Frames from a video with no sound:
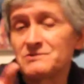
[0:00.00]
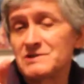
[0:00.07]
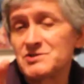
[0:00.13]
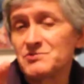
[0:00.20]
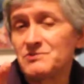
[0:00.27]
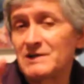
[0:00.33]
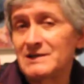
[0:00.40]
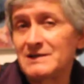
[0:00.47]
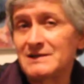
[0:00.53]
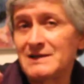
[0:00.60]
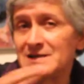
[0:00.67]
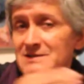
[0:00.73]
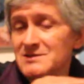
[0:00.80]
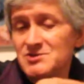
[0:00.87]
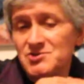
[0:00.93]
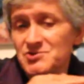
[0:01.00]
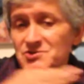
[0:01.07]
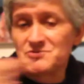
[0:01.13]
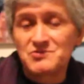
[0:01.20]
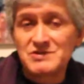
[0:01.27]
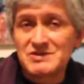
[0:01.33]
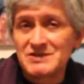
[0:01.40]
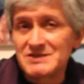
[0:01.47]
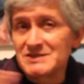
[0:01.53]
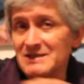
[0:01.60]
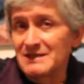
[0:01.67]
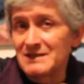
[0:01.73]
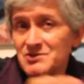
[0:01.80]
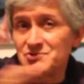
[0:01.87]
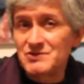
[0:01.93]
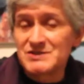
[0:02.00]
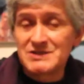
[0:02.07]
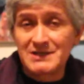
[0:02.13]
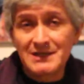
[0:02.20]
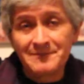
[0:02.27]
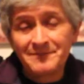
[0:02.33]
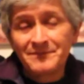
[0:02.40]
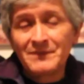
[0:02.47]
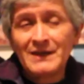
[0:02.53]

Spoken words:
which what it does is just resist electricity.